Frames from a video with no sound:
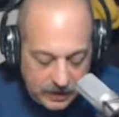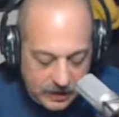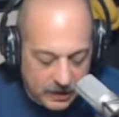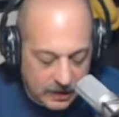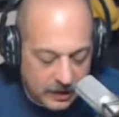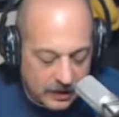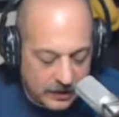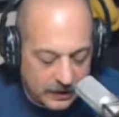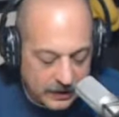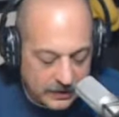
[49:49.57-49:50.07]

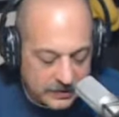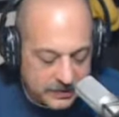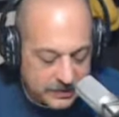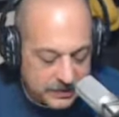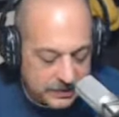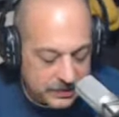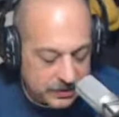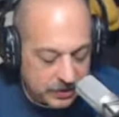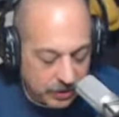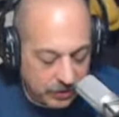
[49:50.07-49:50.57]
Innes
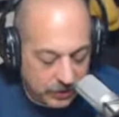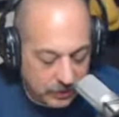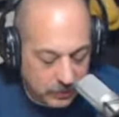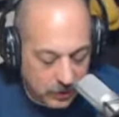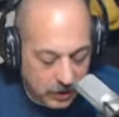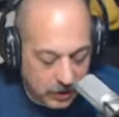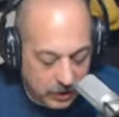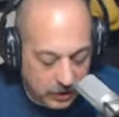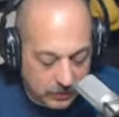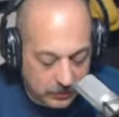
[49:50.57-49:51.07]
is
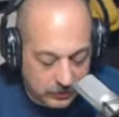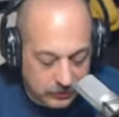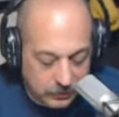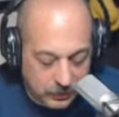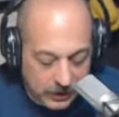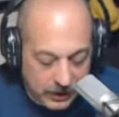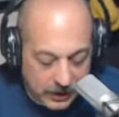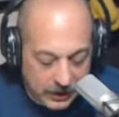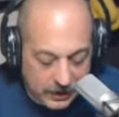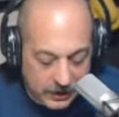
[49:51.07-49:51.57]
31-0 with
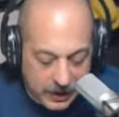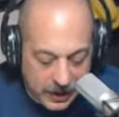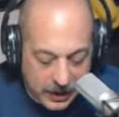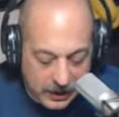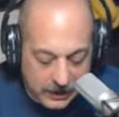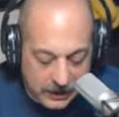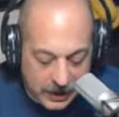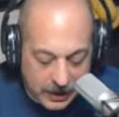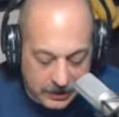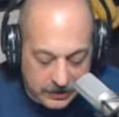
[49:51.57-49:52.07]
28
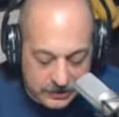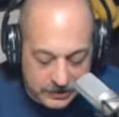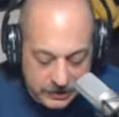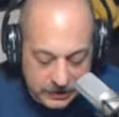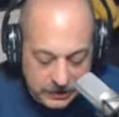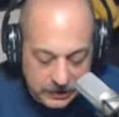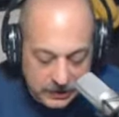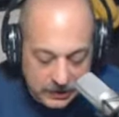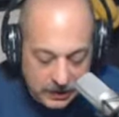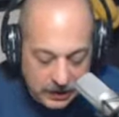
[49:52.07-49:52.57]
knockouts.
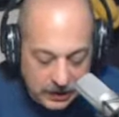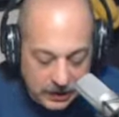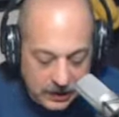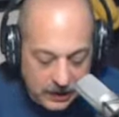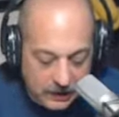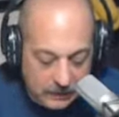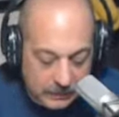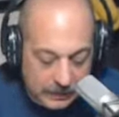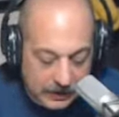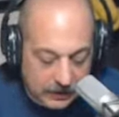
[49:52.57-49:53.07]

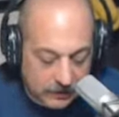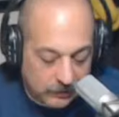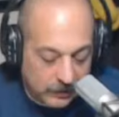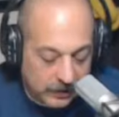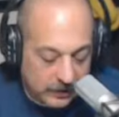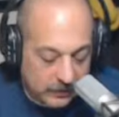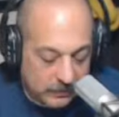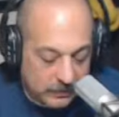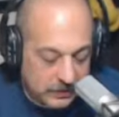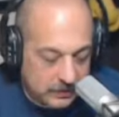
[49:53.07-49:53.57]

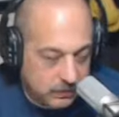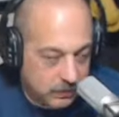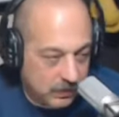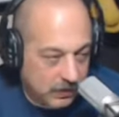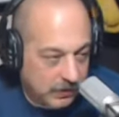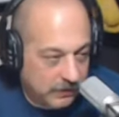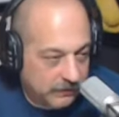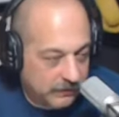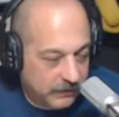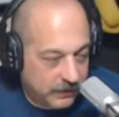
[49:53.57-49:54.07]
Apparently, he was
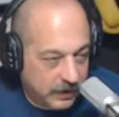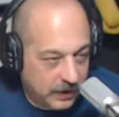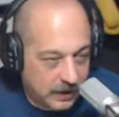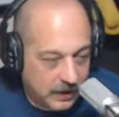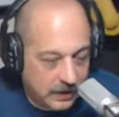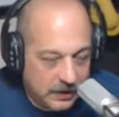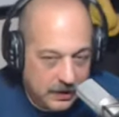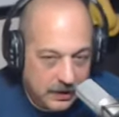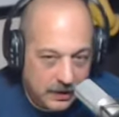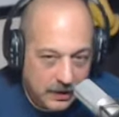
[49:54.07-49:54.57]
one of
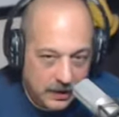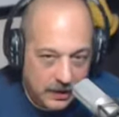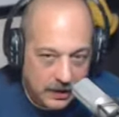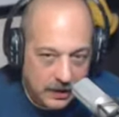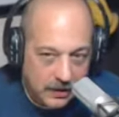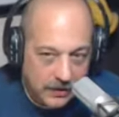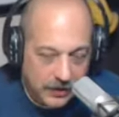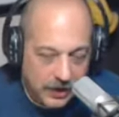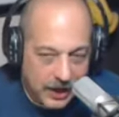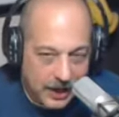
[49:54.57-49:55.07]
the
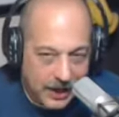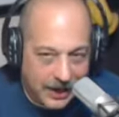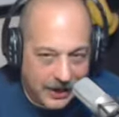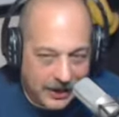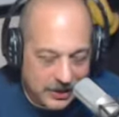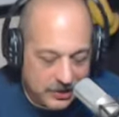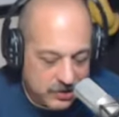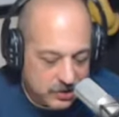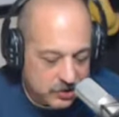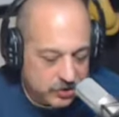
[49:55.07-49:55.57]

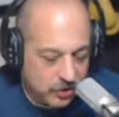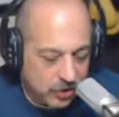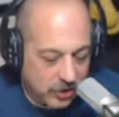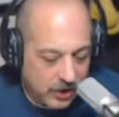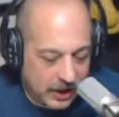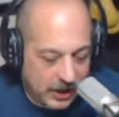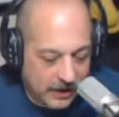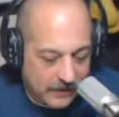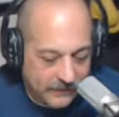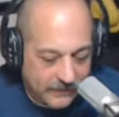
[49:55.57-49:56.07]
highest
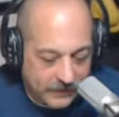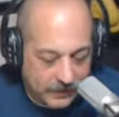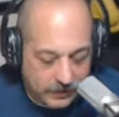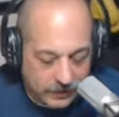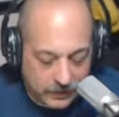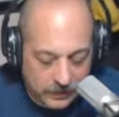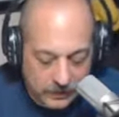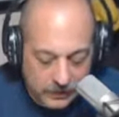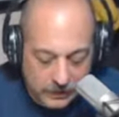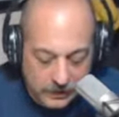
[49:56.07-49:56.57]

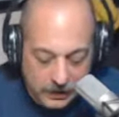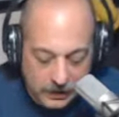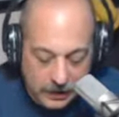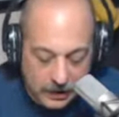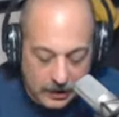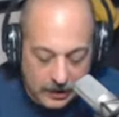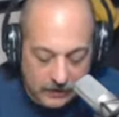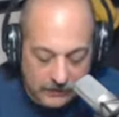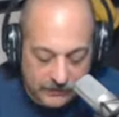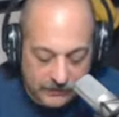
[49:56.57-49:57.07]
sought-after
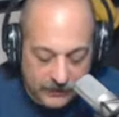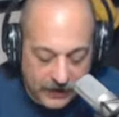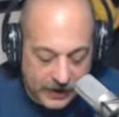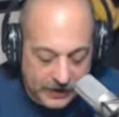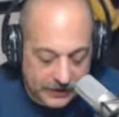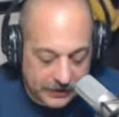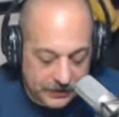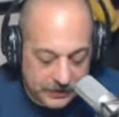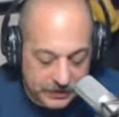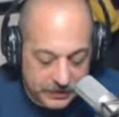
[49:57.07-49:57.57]

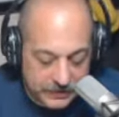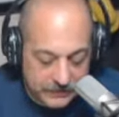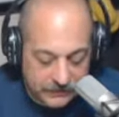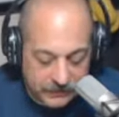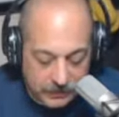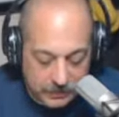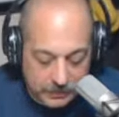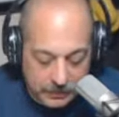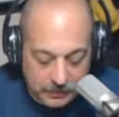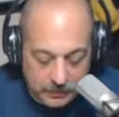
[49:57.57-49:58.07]
fighters
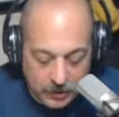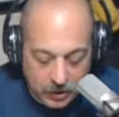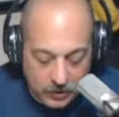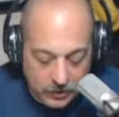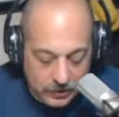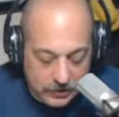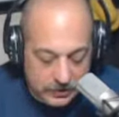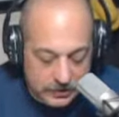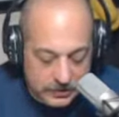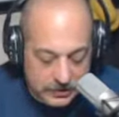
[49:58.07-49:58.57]
for
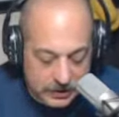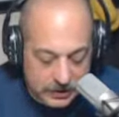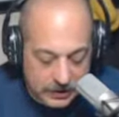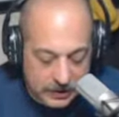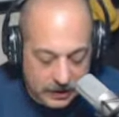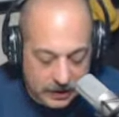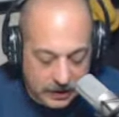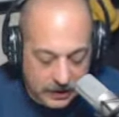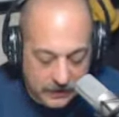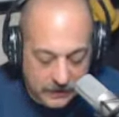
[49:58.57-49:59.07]
promoters, and
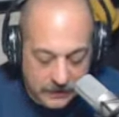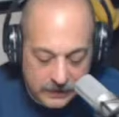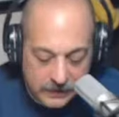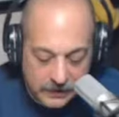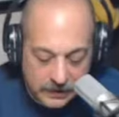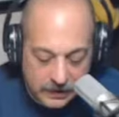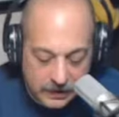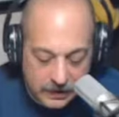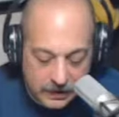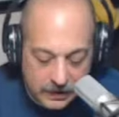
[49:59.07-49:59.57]

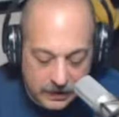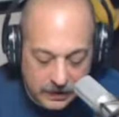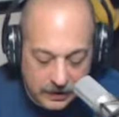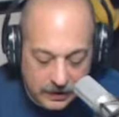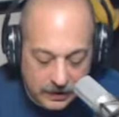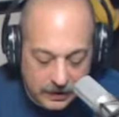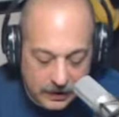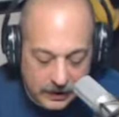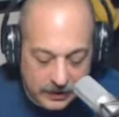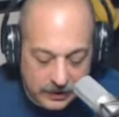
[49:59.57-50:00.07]

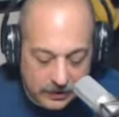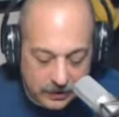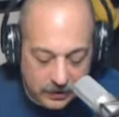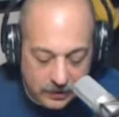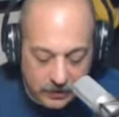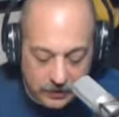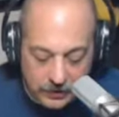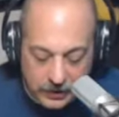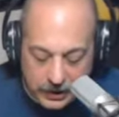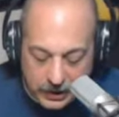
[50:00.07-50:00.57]
Eddie
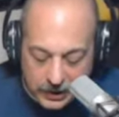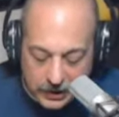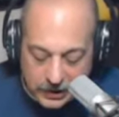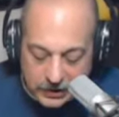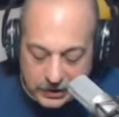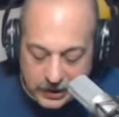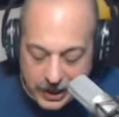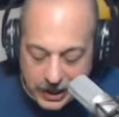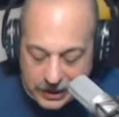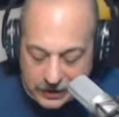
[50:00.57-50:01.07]
Hearn
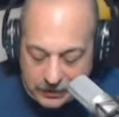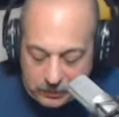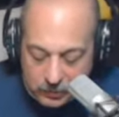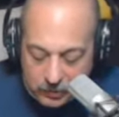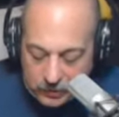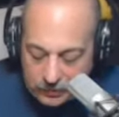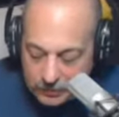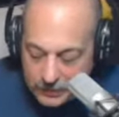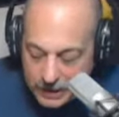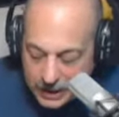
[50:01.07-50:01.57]
got him
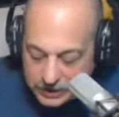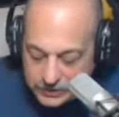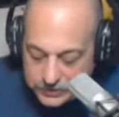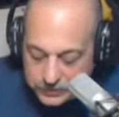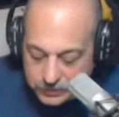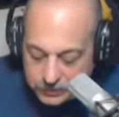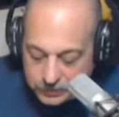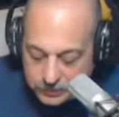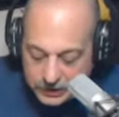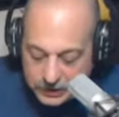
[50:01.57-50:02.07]
with
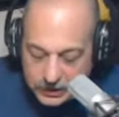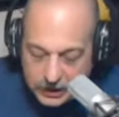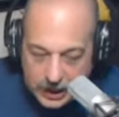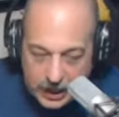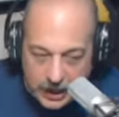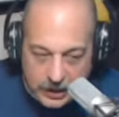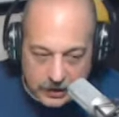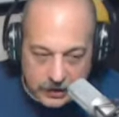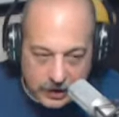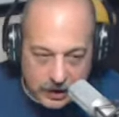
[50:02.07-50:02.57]
Matchroom.
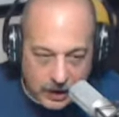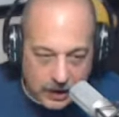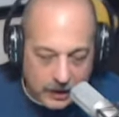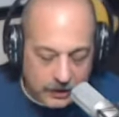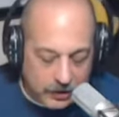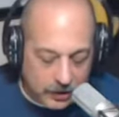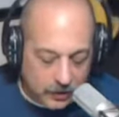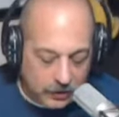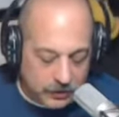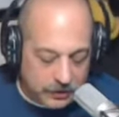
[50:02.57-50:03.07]
And
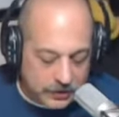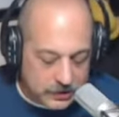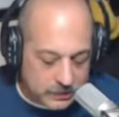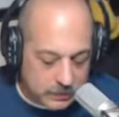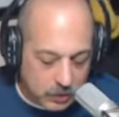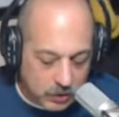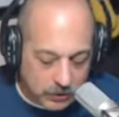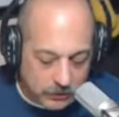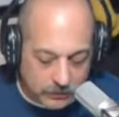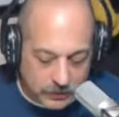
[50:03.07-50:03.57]
you know, there's
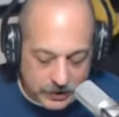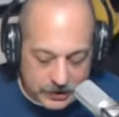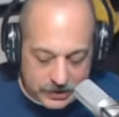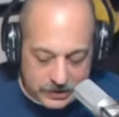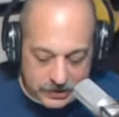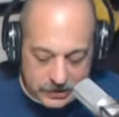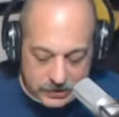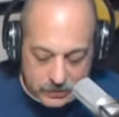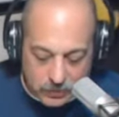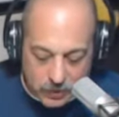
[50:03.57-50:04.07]
more
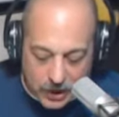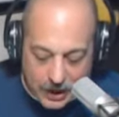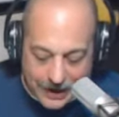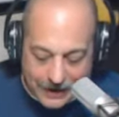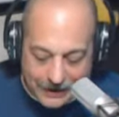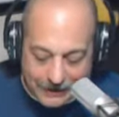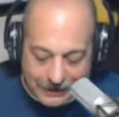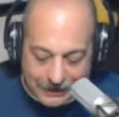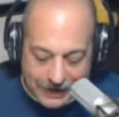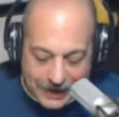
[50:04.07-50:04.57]
reasons why
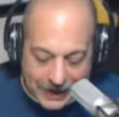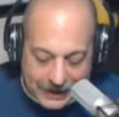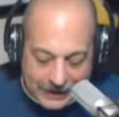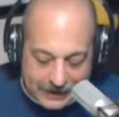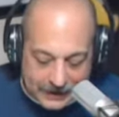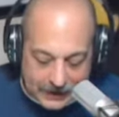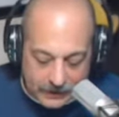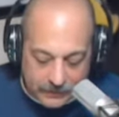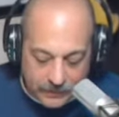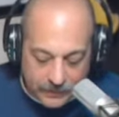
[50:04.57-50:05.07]
I
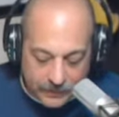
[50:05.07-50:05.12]
like it.